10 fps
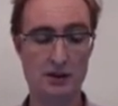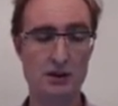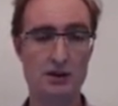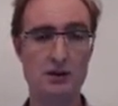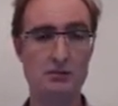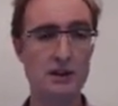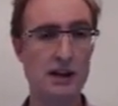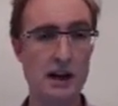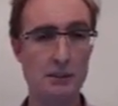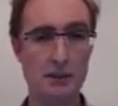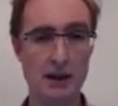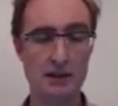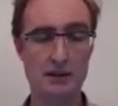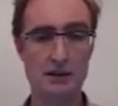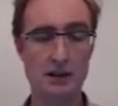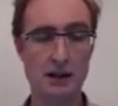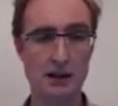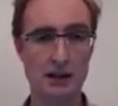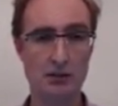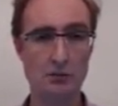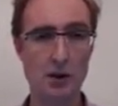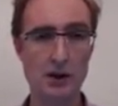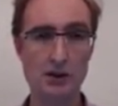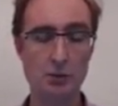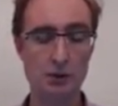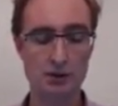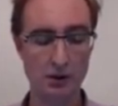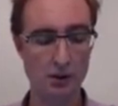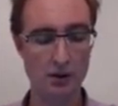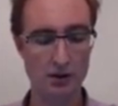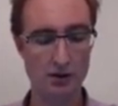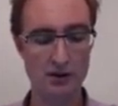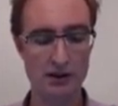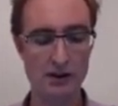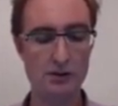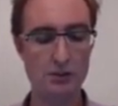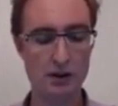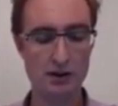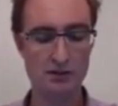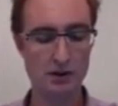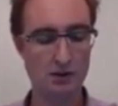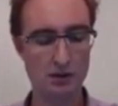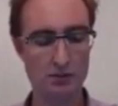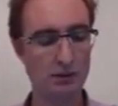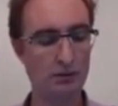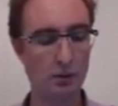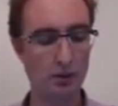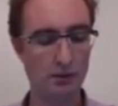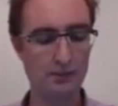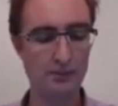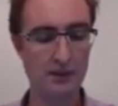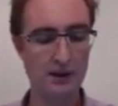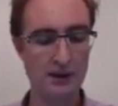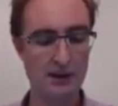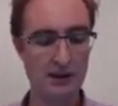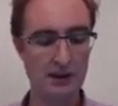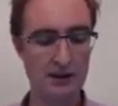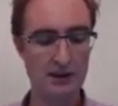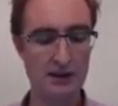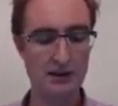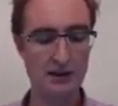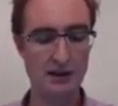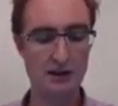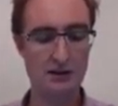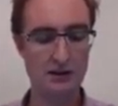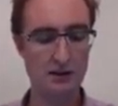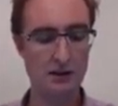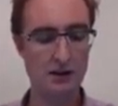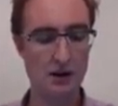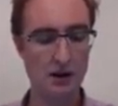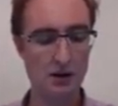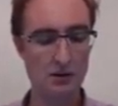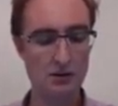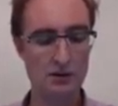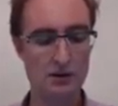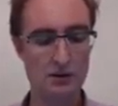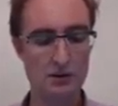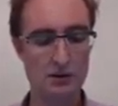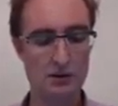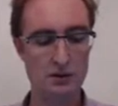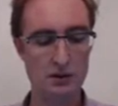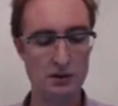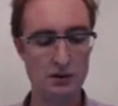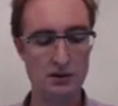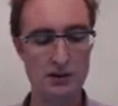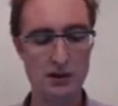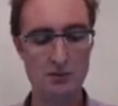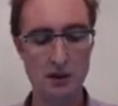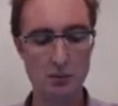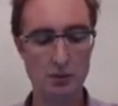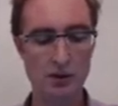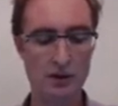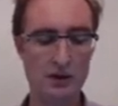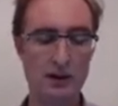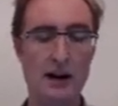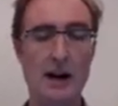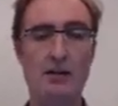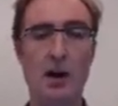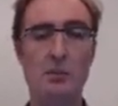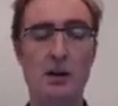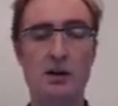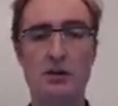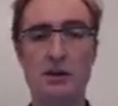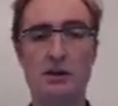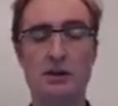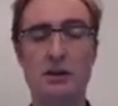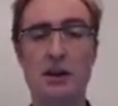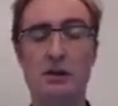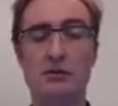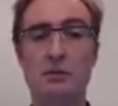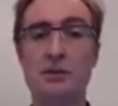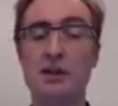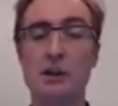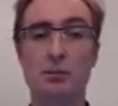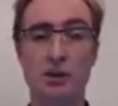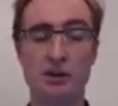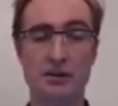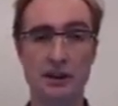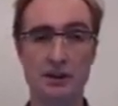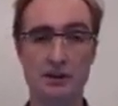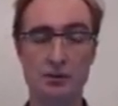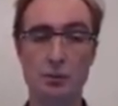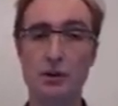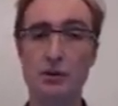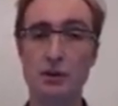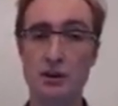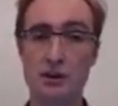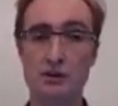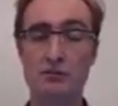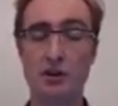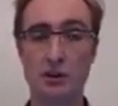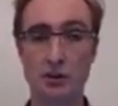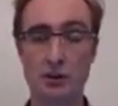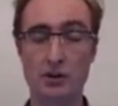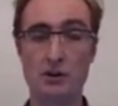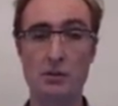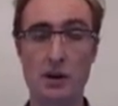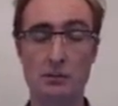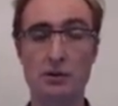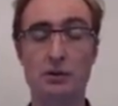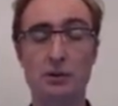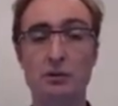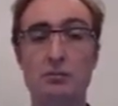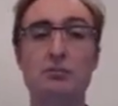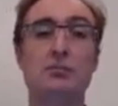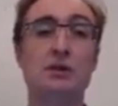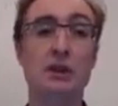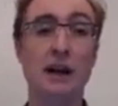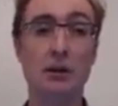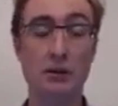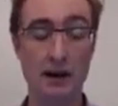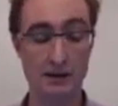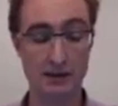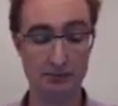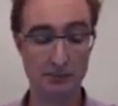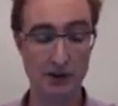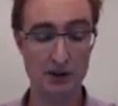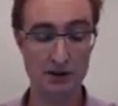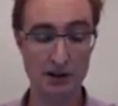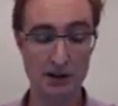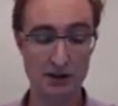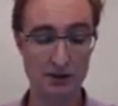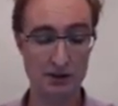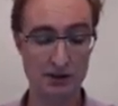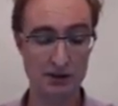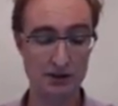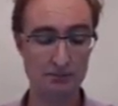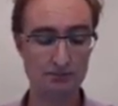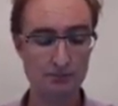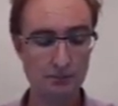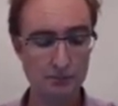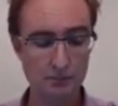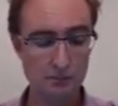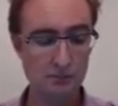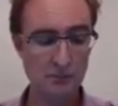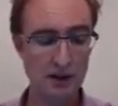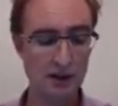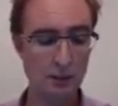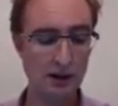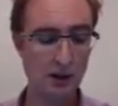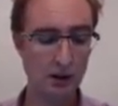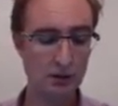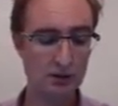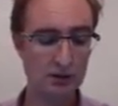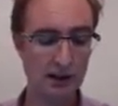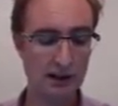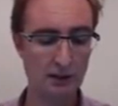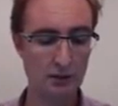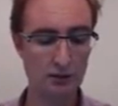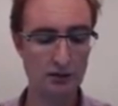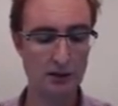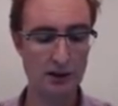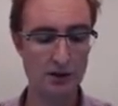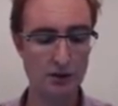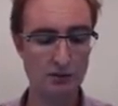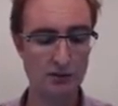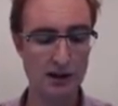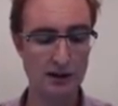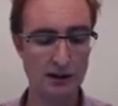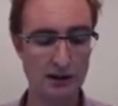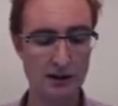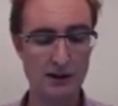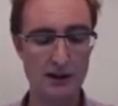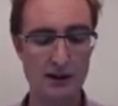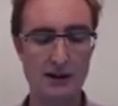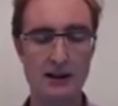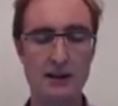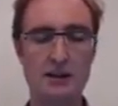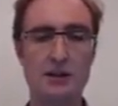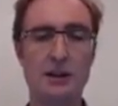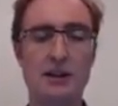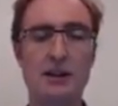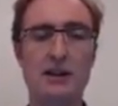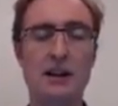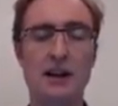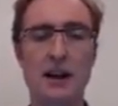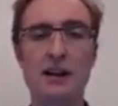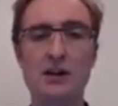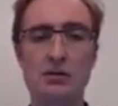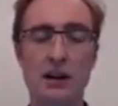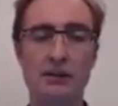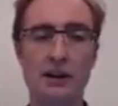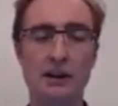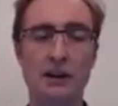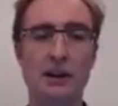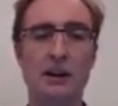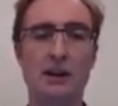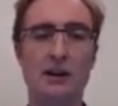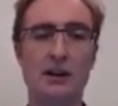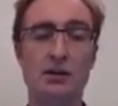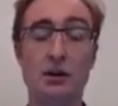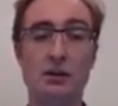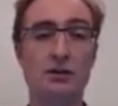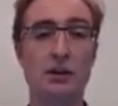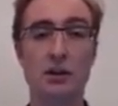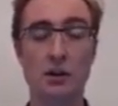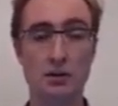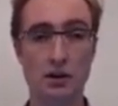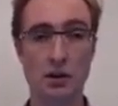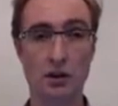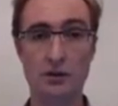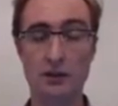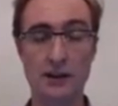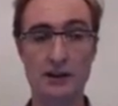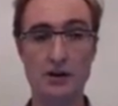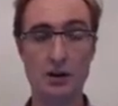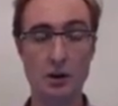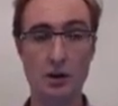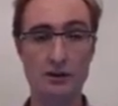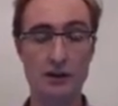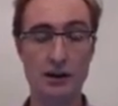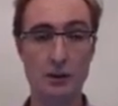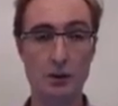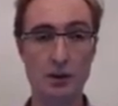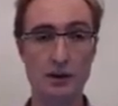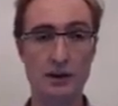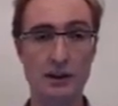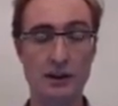Just to recap that slightly and remind you what's going on, here's what I've told you before. In the internet, hosts on the same network have IP addresses that come from the same prefix. We do this in order to be able to scale routing and assign addresses. And the way hosts handle the issue of routing is that they send any traffic that is not for a local host that has to go off the network.